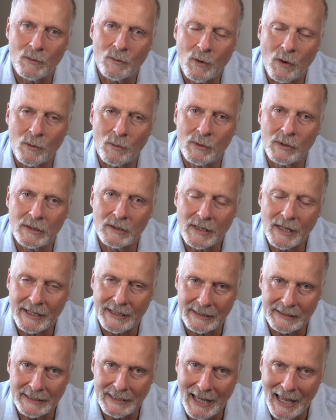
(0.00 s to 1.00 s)
what will
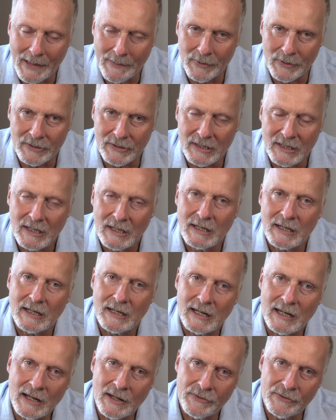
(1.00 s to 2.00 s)
likely happen
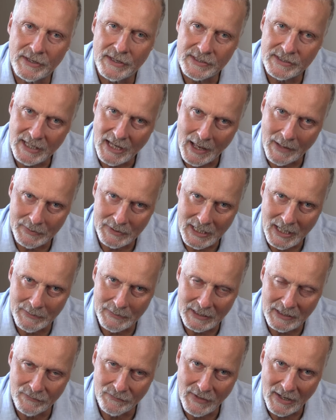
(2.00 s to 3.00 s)
in this
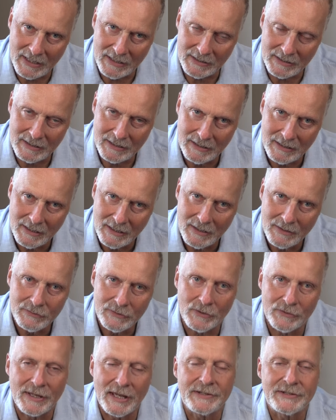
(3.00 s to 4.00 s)
upcoming event
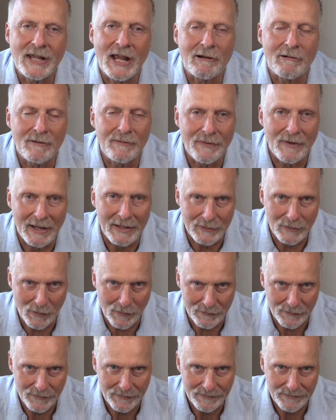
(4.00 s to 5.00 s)
that they're terrified
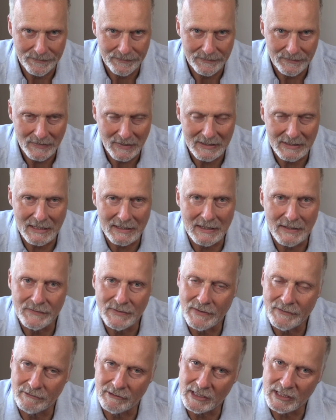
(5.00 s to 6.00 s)
of, and yet they've
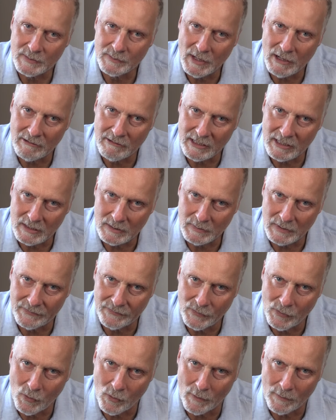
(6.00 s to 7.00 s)
never experienced
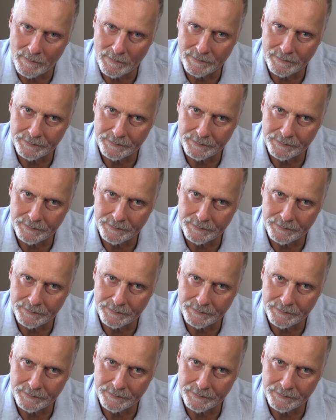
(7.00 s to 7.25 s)
before.